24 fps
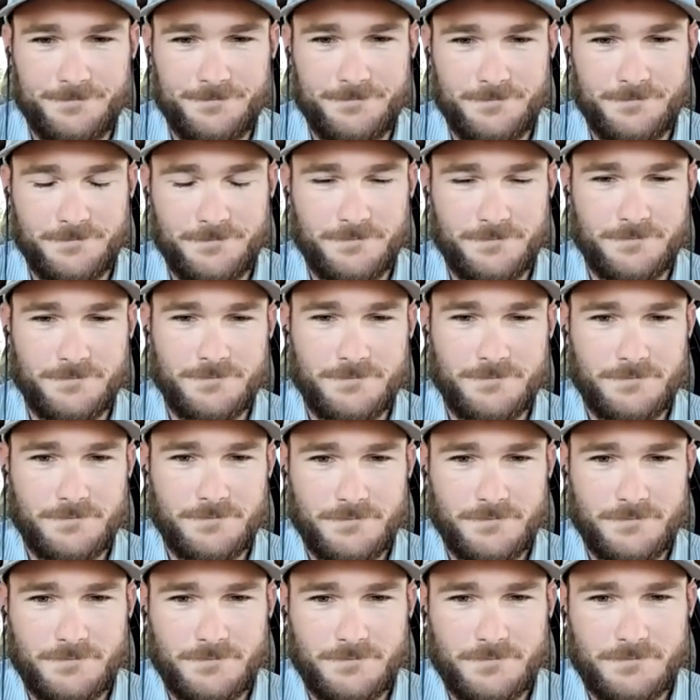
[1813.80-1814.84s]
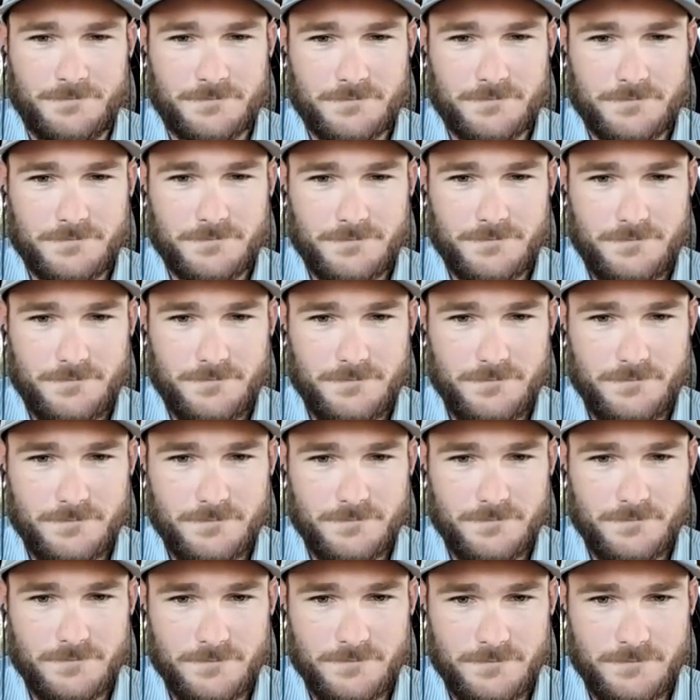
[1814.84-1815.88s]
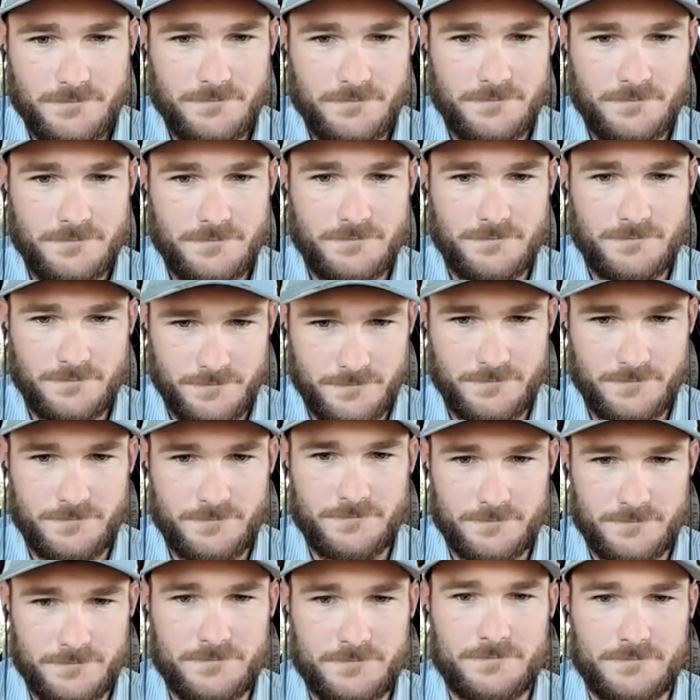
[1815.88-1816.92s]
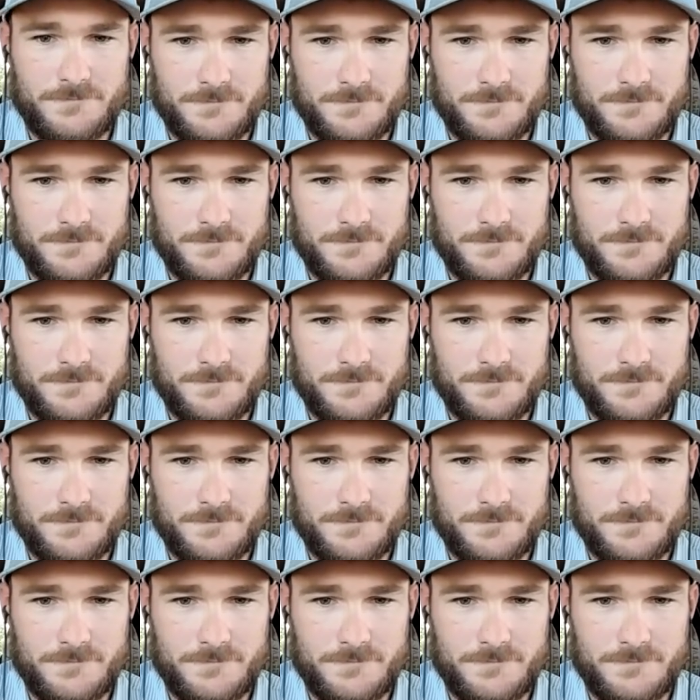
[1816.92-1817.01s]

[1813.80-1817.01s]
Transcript: (not speaking)